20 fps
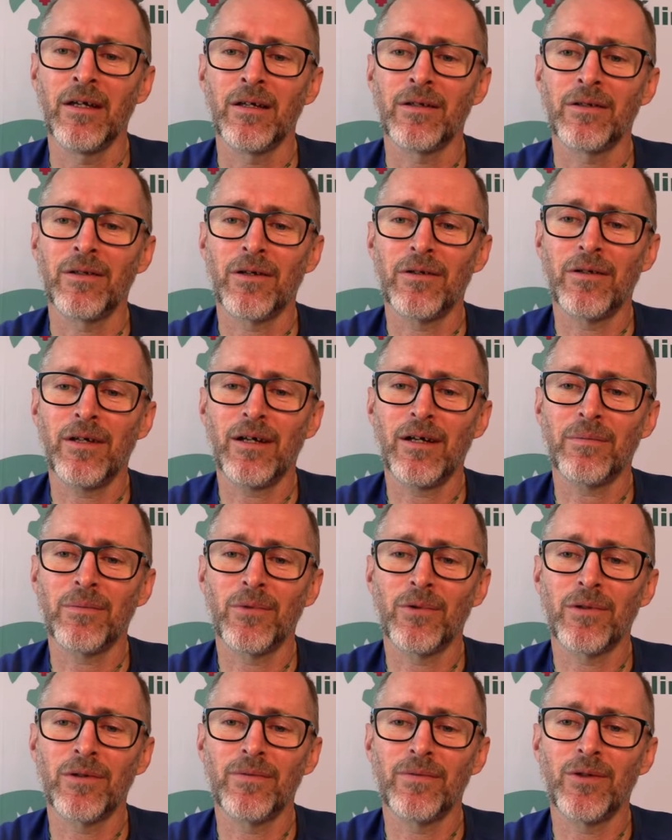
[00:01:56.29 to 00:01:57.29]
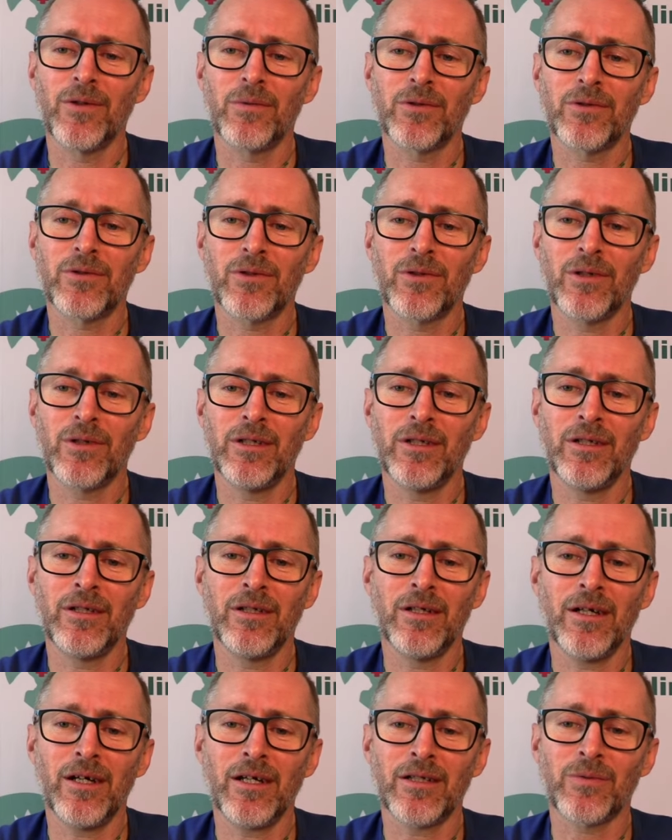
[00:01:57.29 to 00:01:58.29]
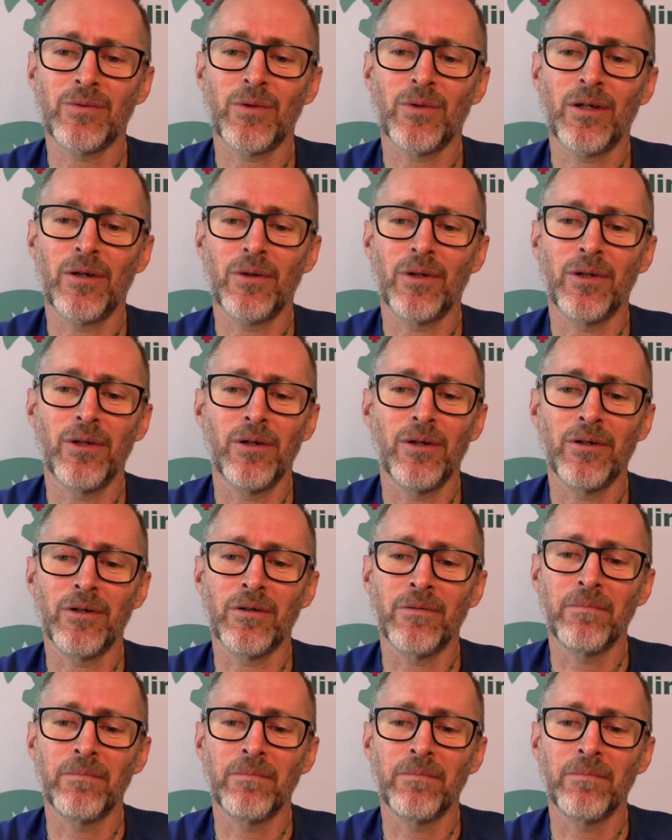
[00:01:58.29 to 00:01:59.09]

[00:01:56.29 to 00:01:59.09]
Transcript: No doubt more of you will join in as we go along.